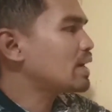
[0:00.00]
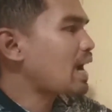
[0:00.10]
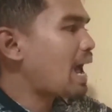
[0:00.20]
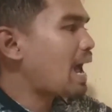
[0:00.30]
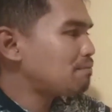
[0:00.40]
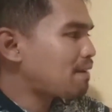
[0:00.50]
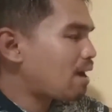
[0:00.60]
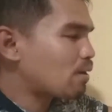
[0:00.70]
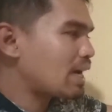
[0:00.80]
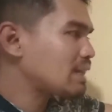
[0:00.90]
alpha,
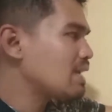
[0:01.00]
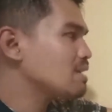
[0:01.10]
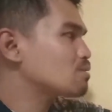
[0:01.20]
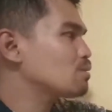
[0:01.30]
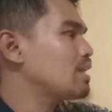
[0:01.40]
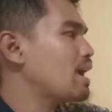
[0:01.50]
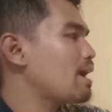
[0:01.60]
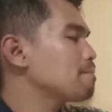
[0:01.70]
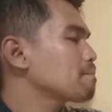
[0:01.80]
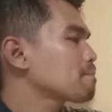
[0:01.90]
or at least to the